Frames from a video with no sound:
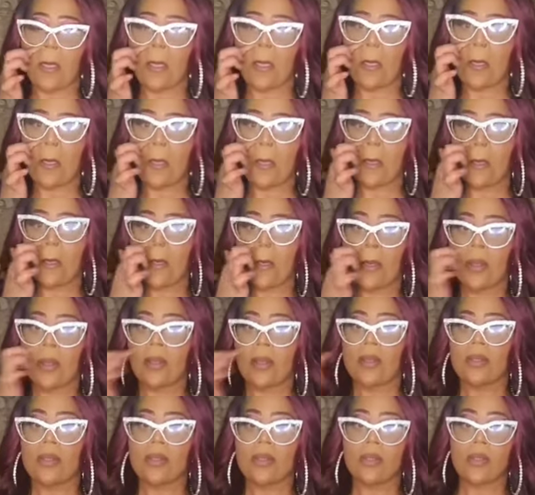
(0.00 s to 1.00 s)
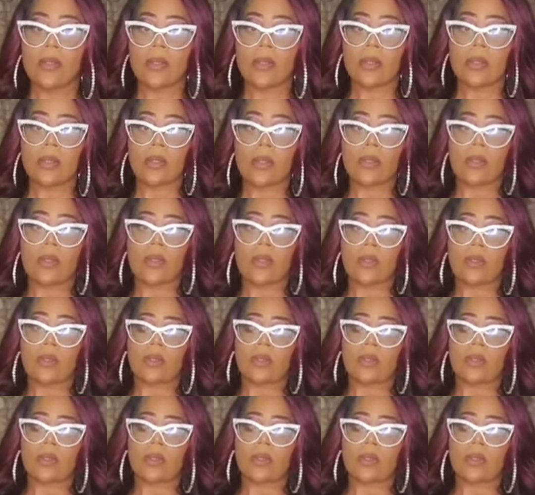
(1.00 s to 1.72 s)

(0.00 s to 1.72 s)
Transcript: No one is speaking in this clip.